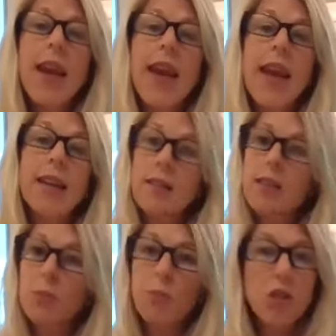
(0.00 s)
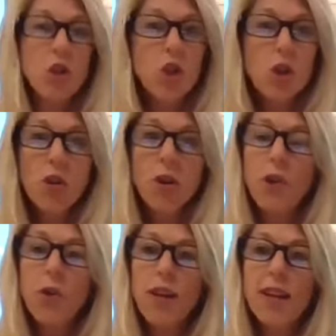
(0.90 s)
and a little bit of sugar if
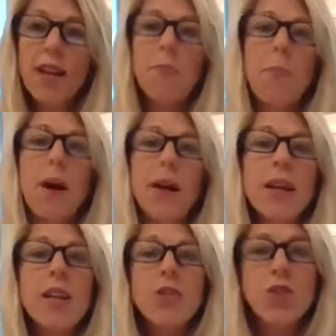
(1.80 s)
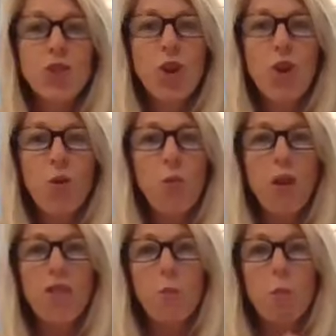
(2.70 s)
you need it, but start
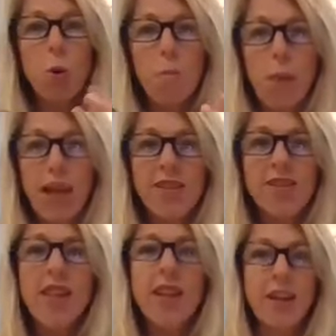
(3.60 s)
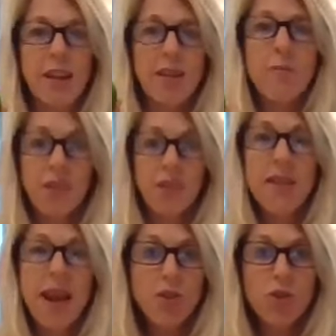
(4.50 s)
with more basic
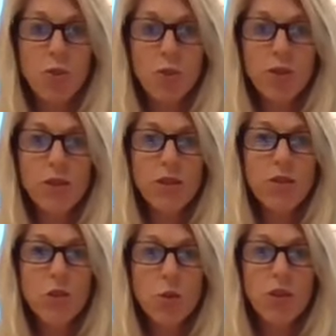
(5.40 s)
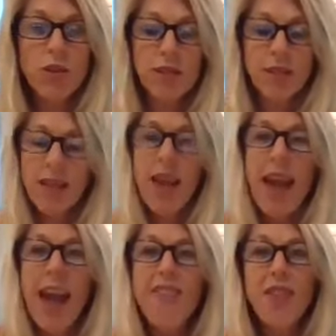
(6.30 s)
natural sources
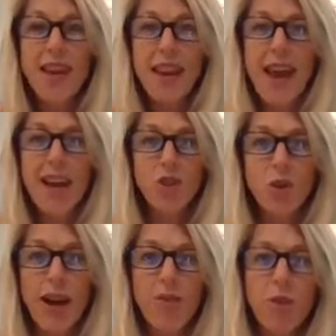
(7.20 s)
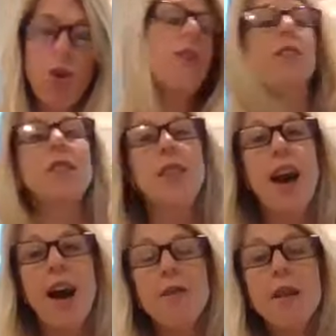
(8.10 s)
and then add your alcohol to
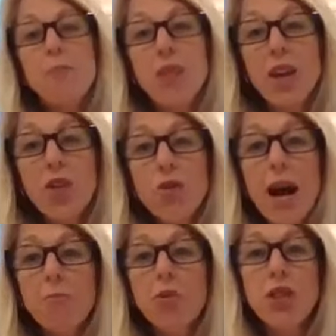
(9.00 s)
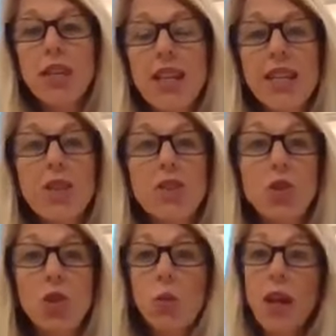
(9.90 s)
that. The other option is
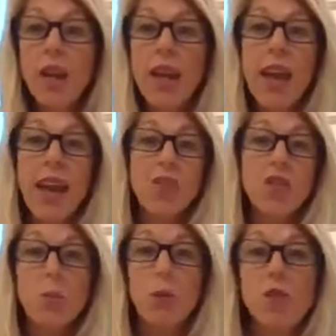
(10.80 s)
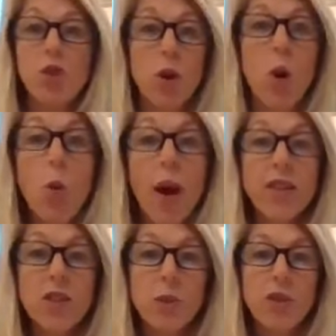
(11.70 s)
doing a spritzer, a wine
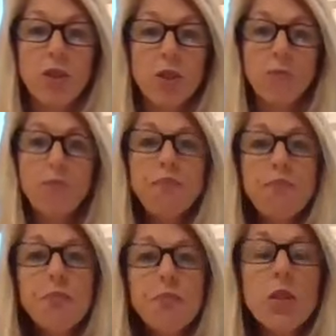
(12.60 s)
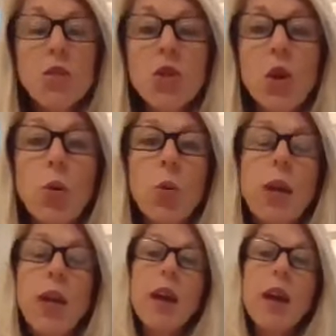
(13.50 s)
spritzer. So